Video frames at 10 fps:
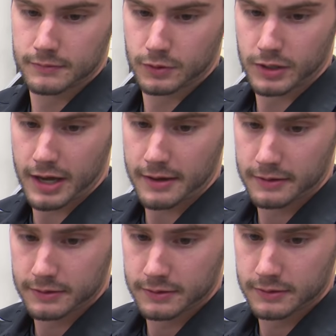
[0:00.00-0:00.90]
Okay?
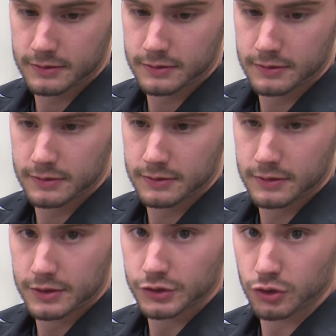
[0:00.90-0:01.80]

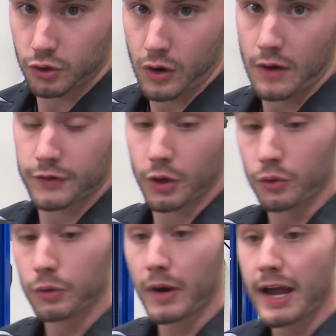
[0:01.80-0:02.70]
So the
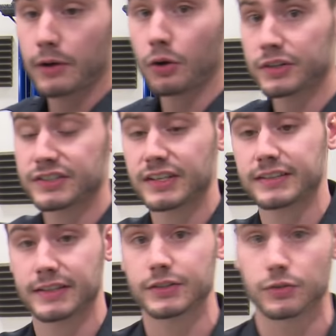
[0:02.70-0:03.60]
only way I noticed
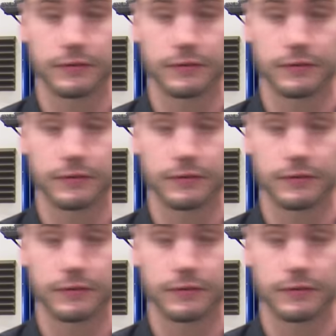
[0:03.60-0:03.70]
this is through